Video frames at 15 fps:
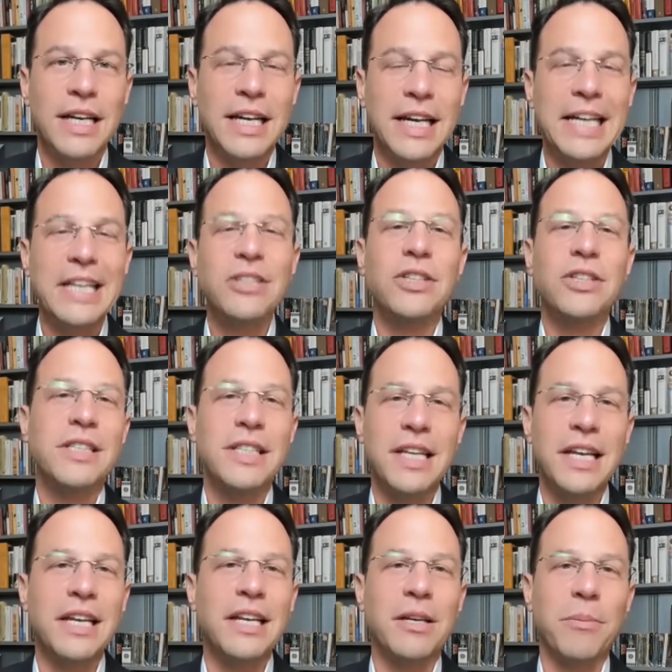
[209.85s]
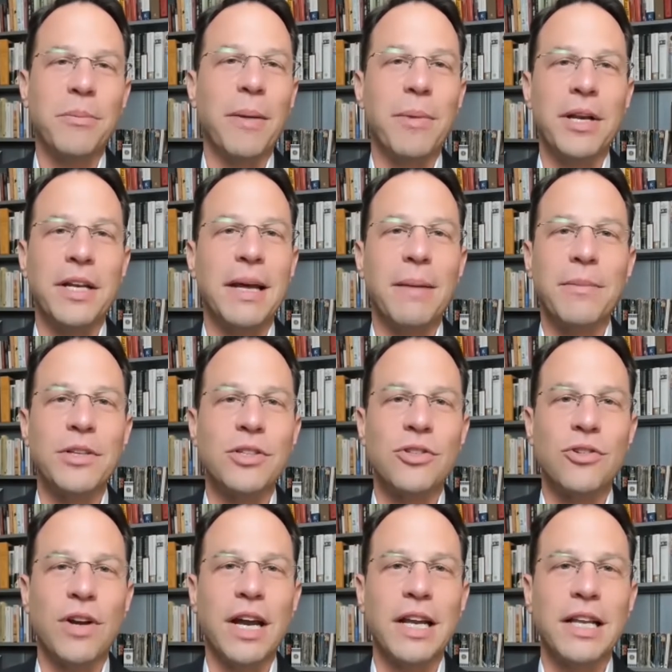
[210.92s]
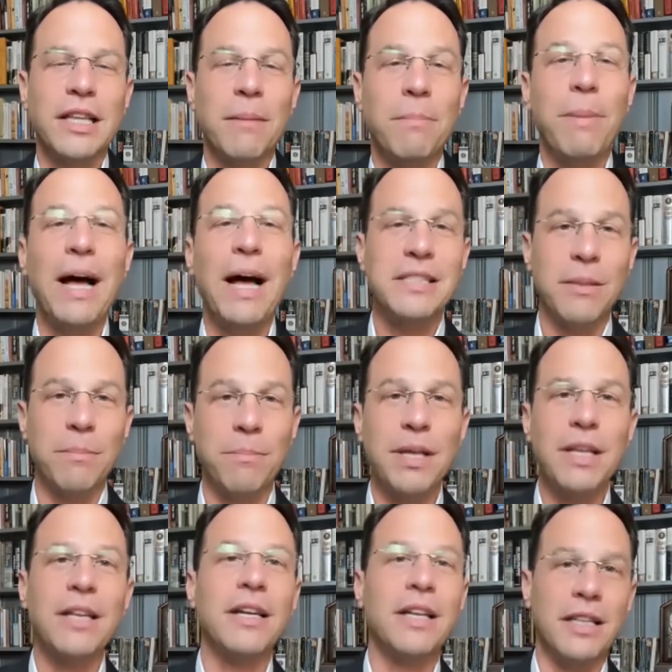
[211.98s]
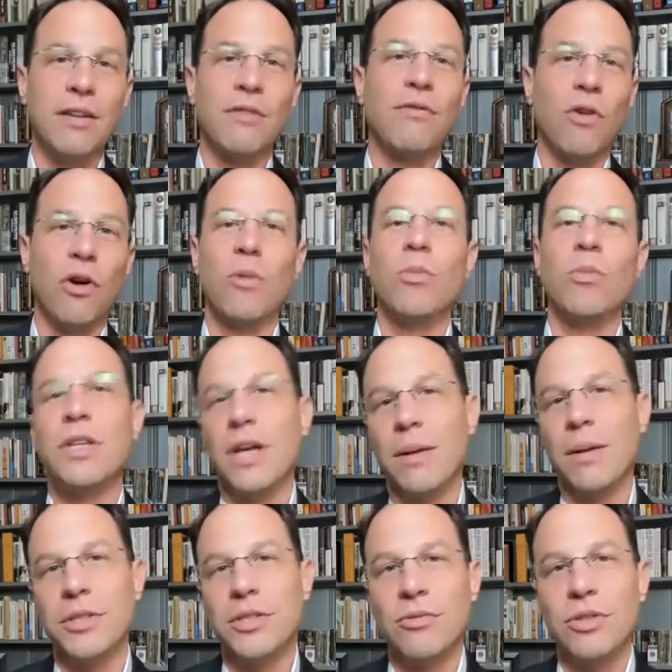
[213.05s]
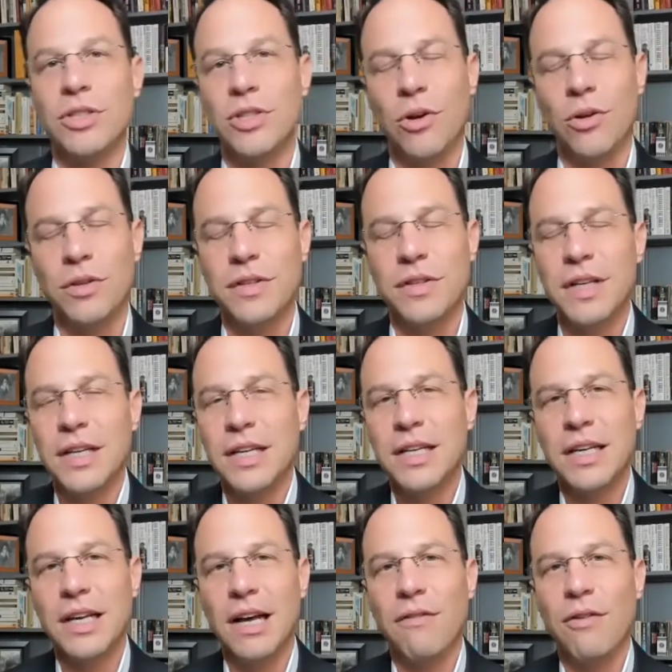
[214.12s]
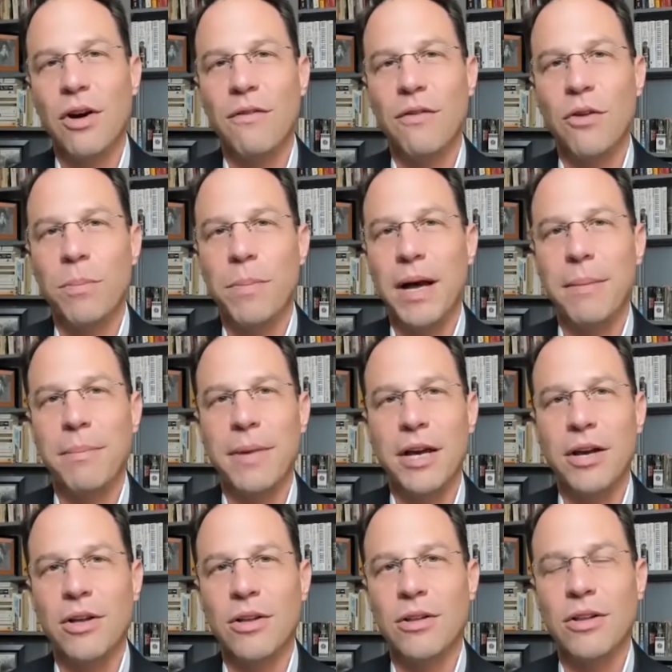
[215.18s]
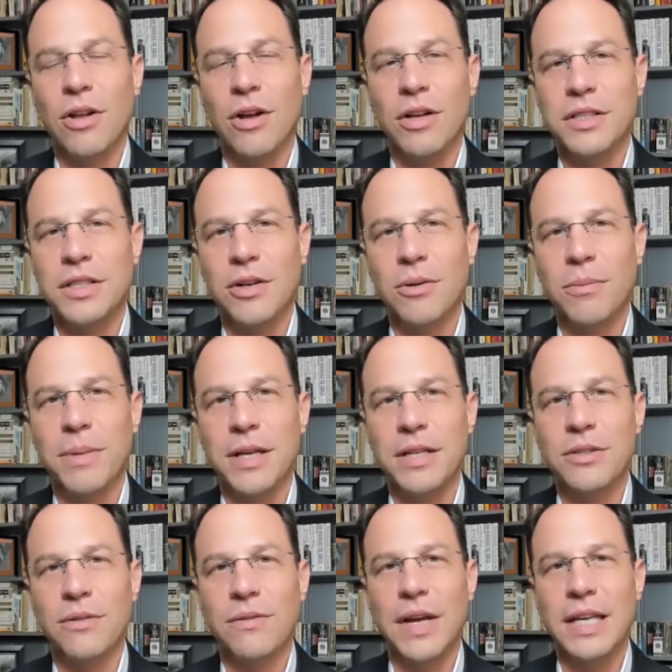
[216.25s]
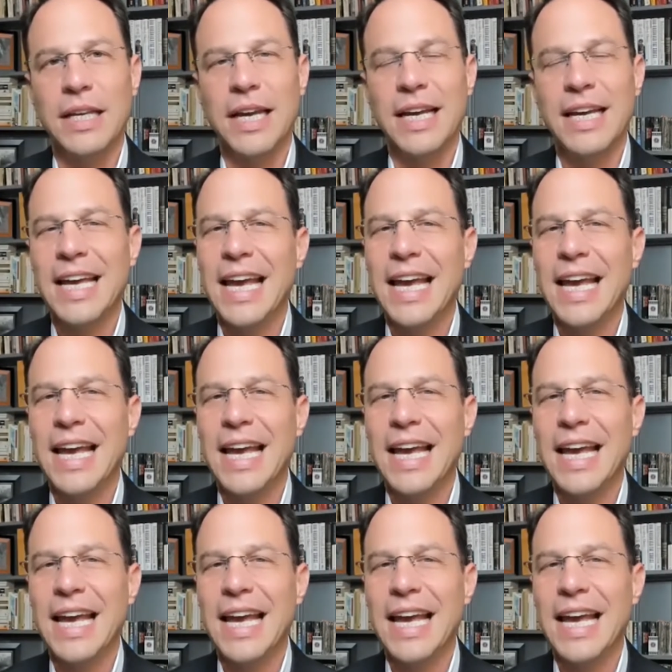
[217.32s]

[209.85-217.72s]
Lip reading: He just needed to be able to demonstrate the possibility that fraud would come as a result of our vote by mail laws here in Pennsylvania.